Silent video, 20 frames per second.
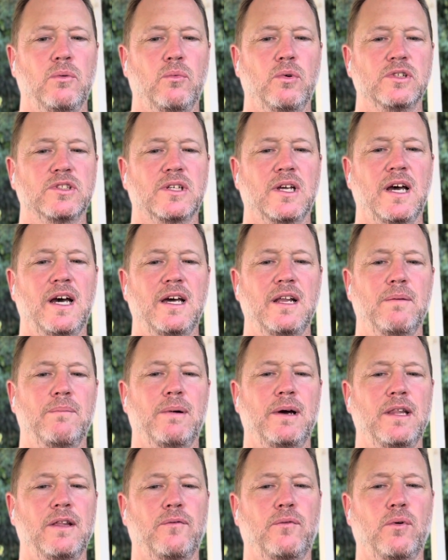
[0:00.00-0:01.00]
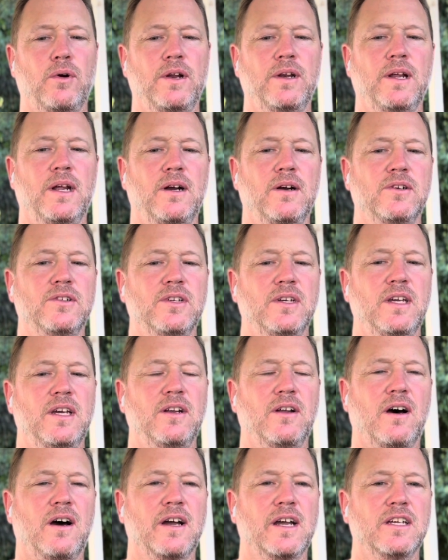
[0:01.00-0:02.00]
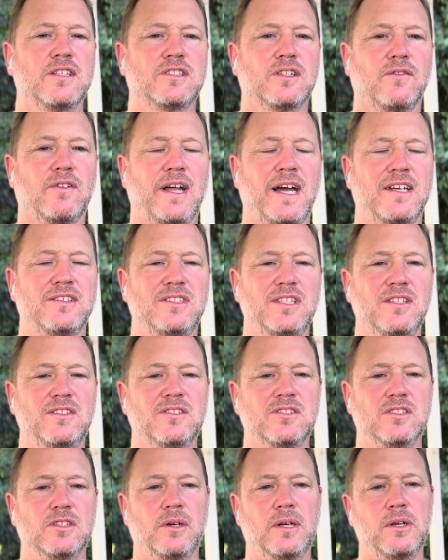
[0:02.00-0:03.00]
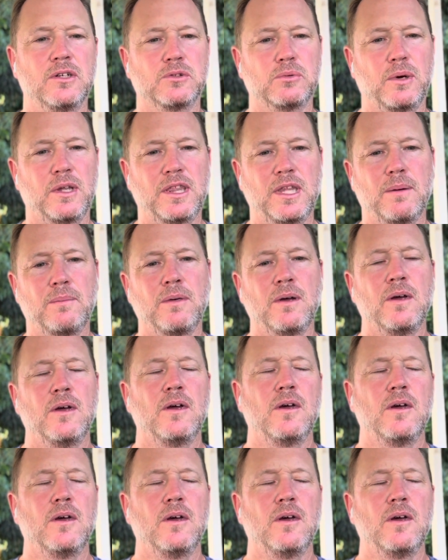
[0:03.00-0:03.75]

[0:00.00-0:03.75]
Was cut by the 49ers in August of last season. So he was with them